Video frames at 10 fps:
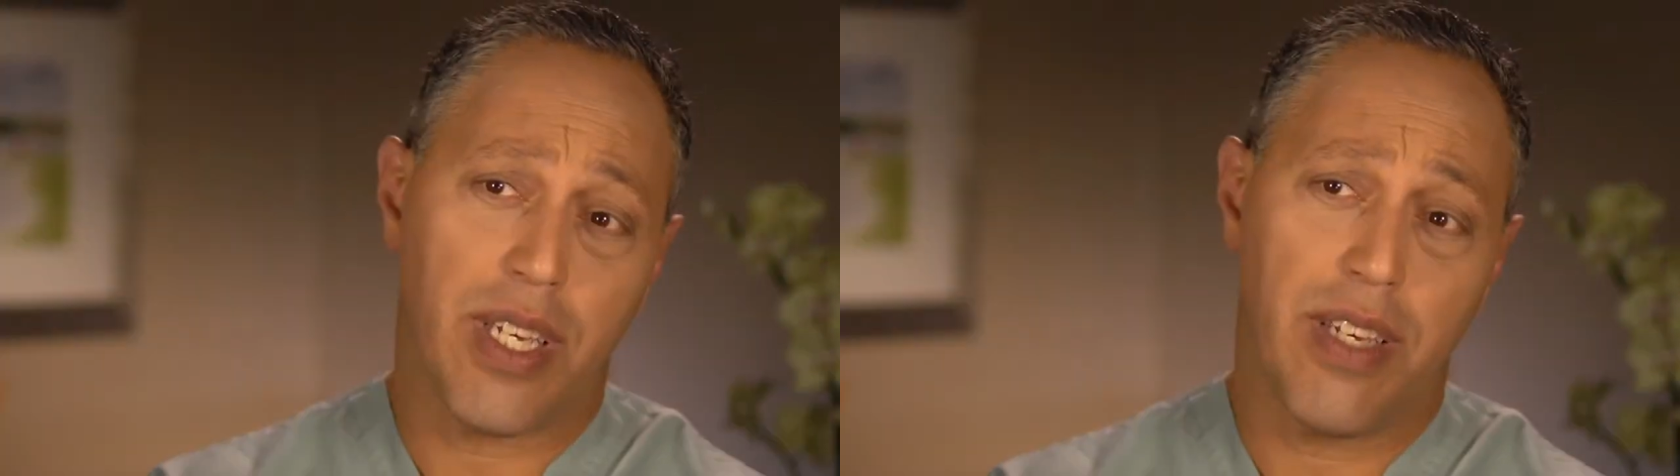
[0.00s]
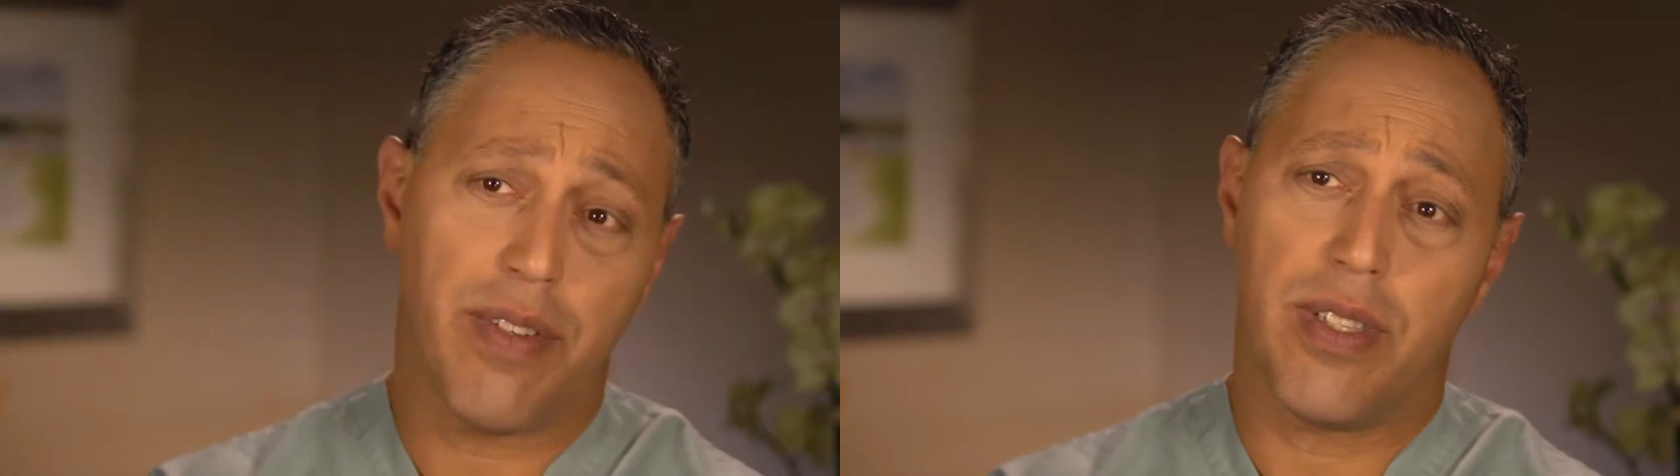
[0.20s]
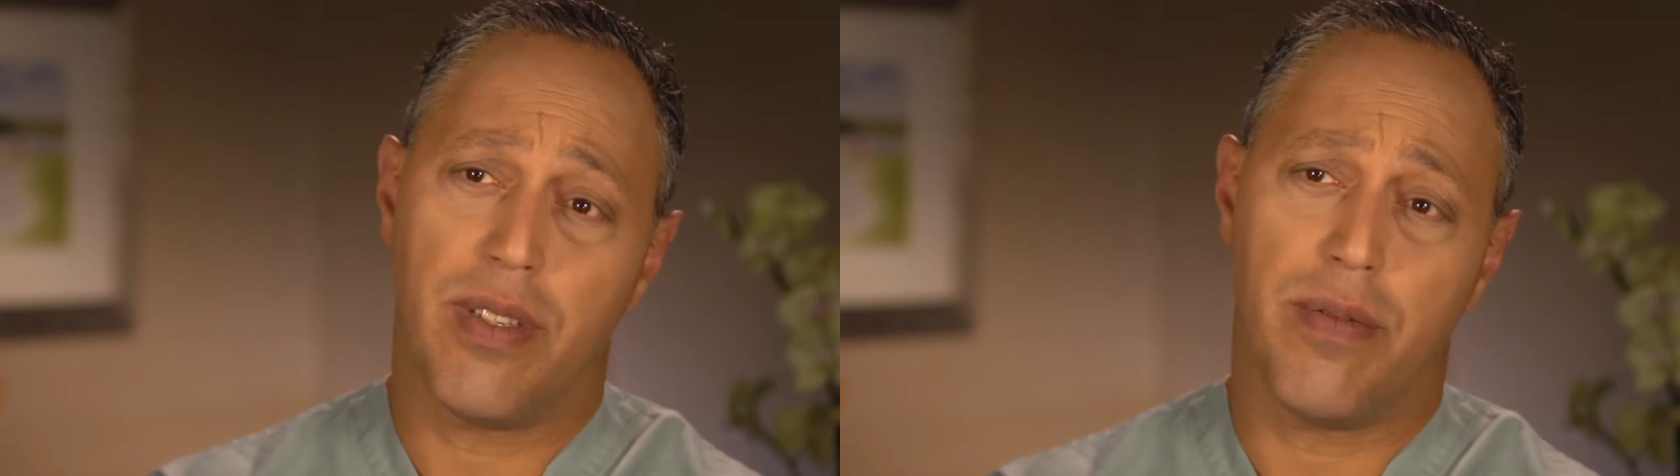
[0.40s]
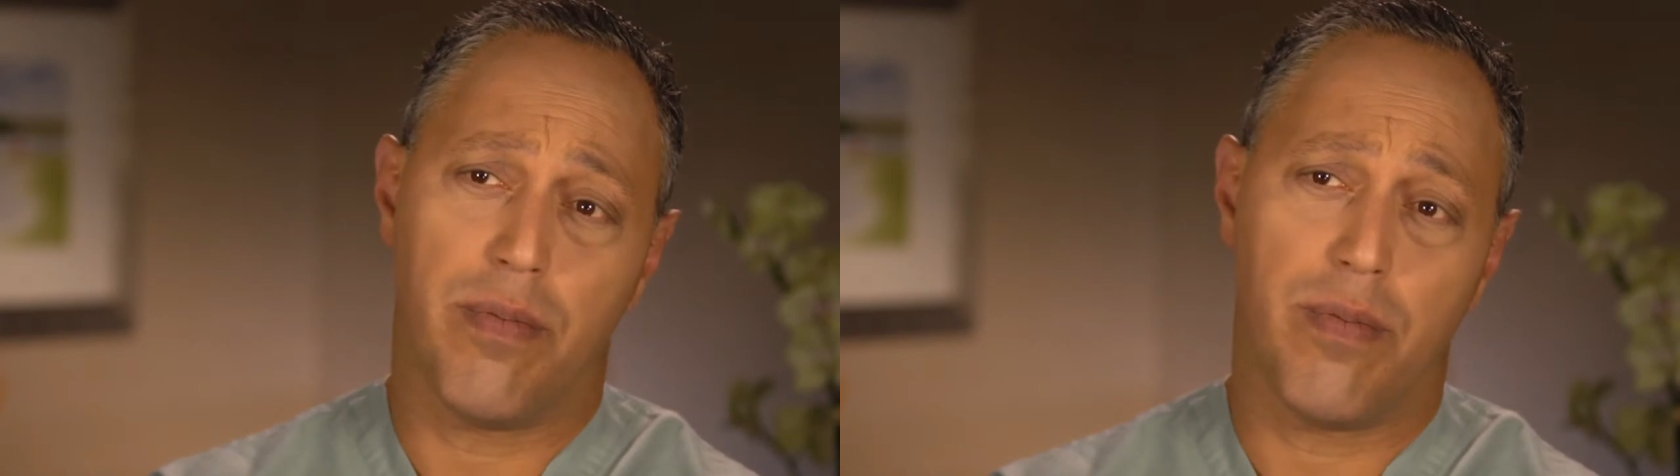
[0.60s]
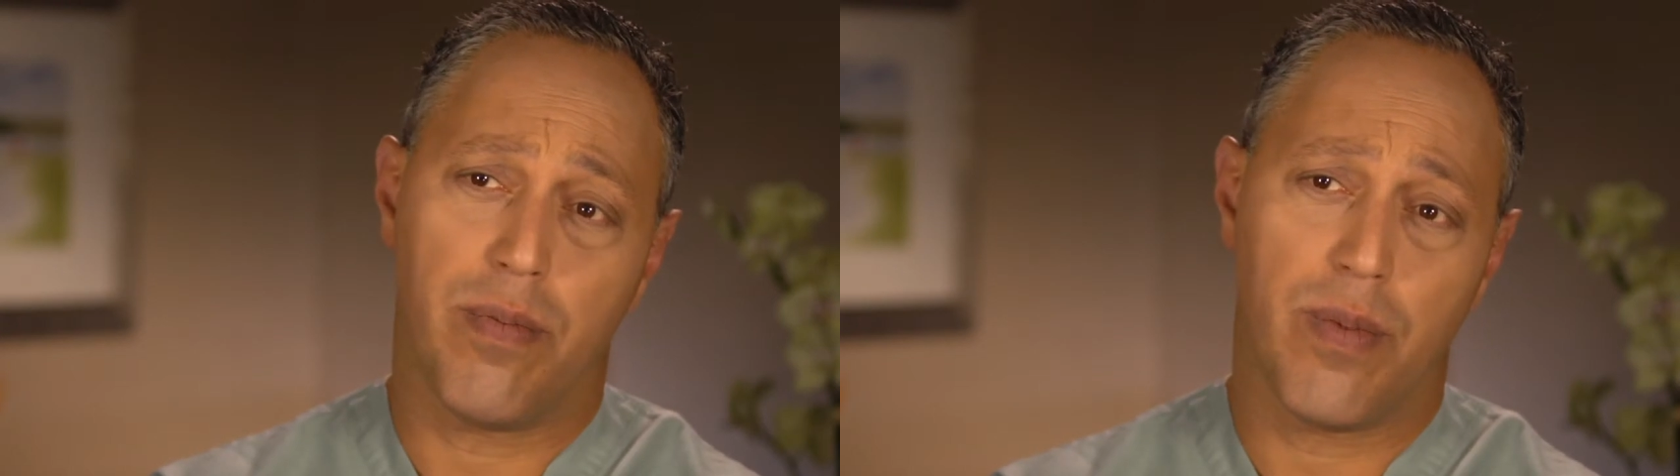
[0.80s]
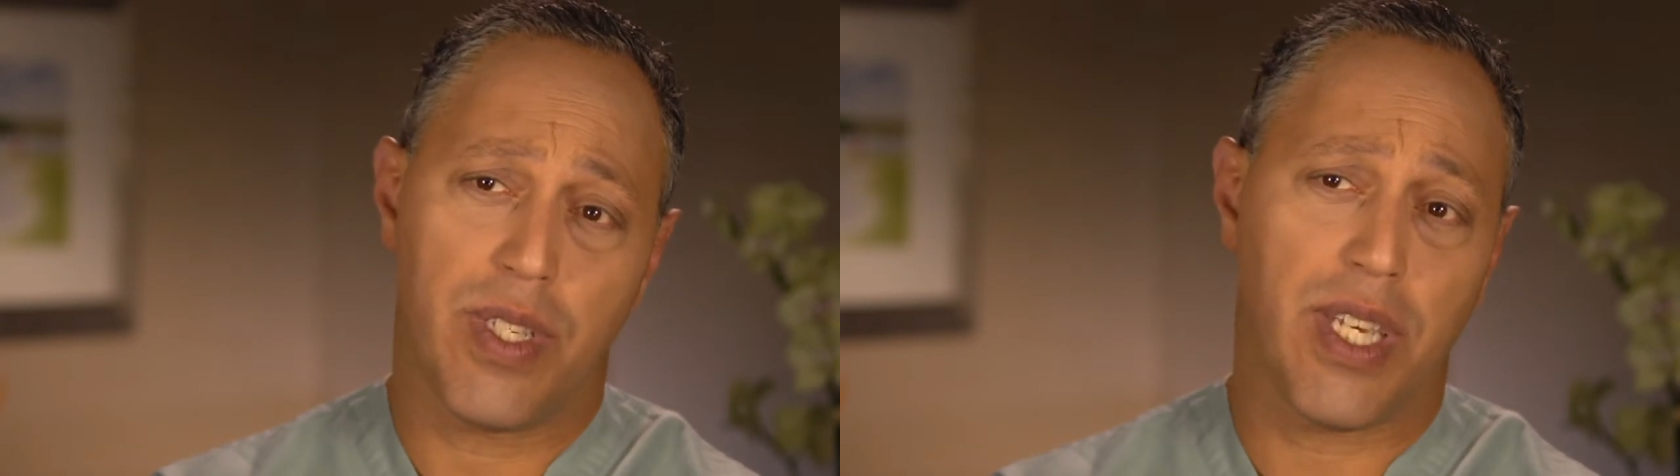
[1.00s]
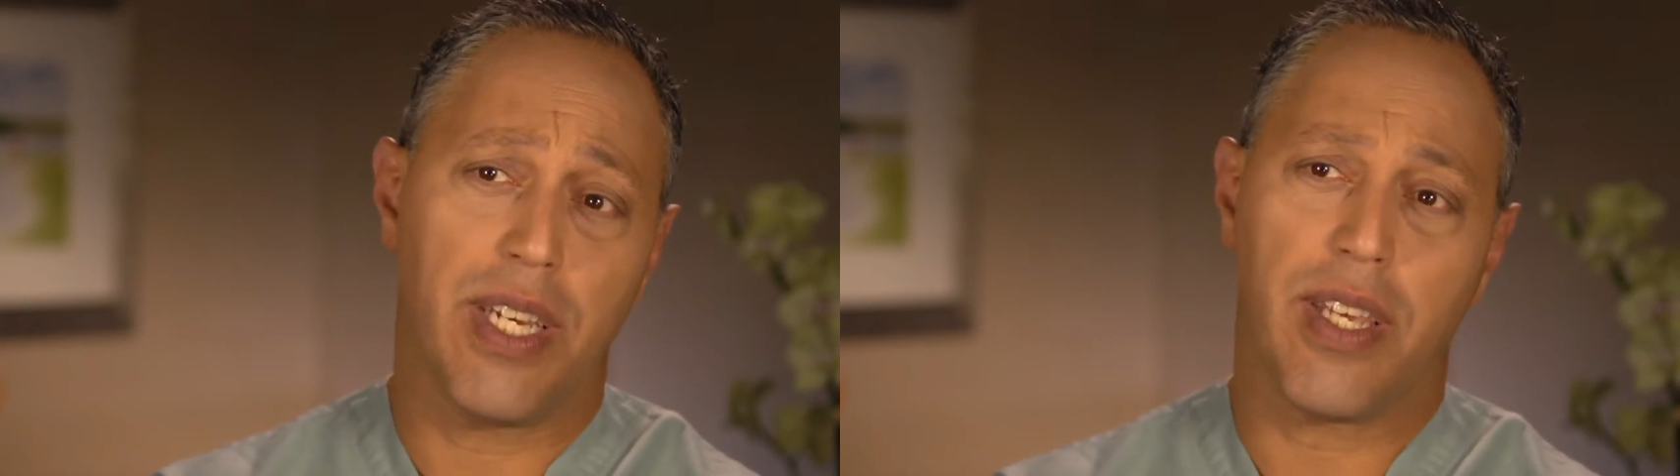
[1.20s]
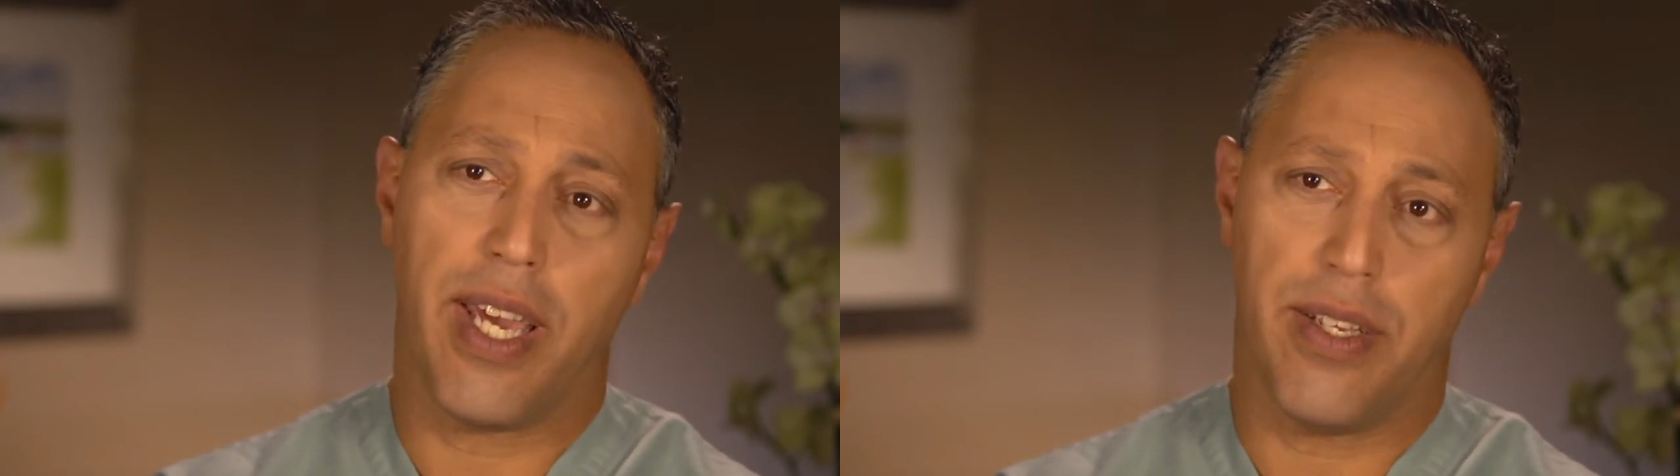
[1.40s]
even
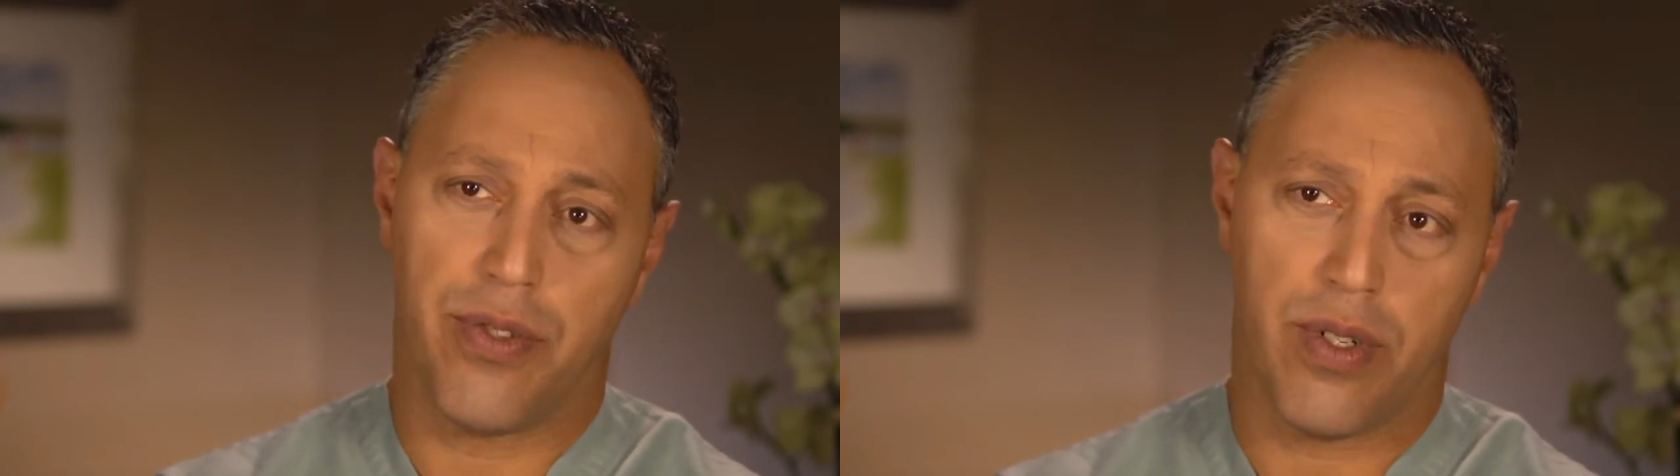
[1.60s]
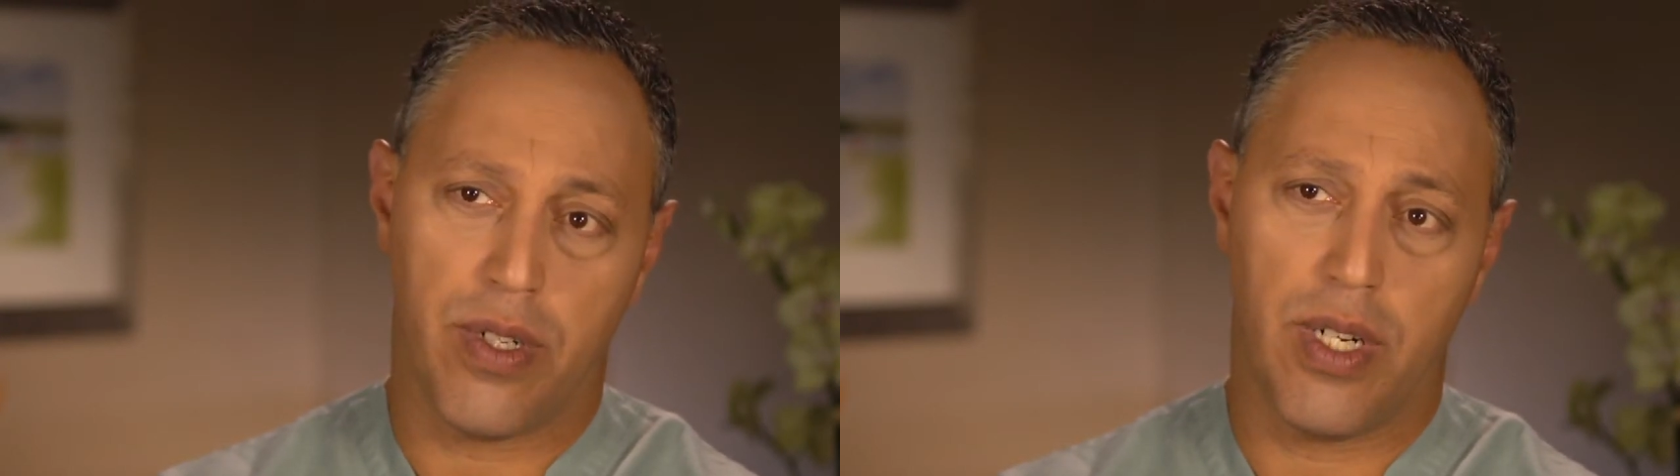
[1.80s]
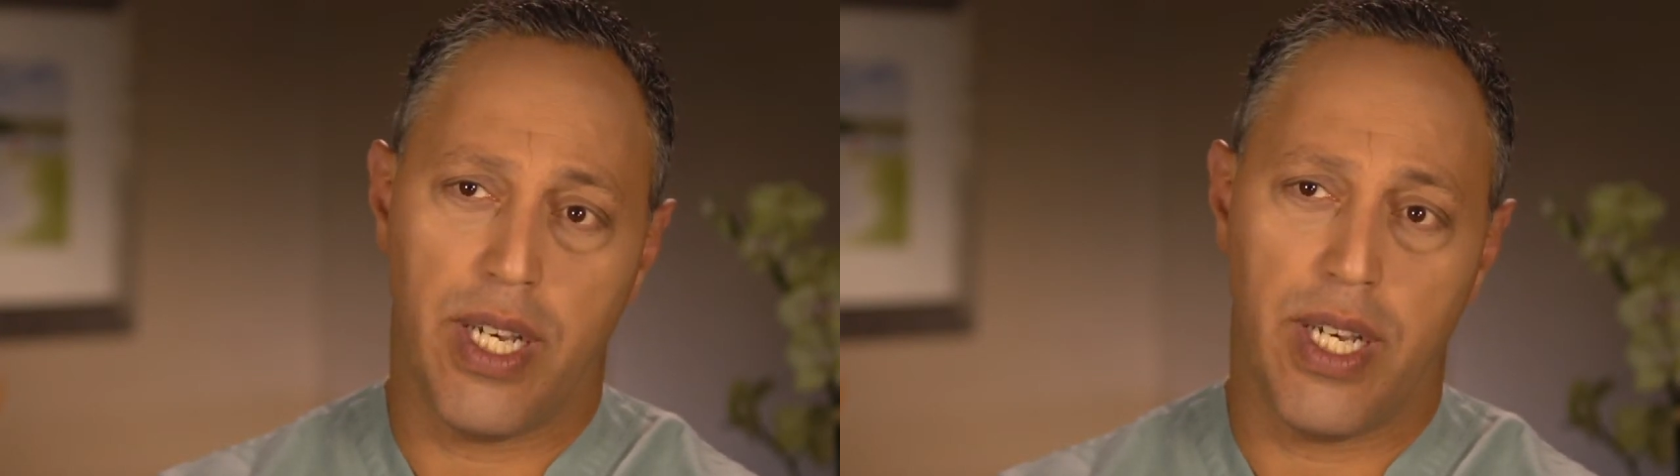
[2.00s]
skin cancer.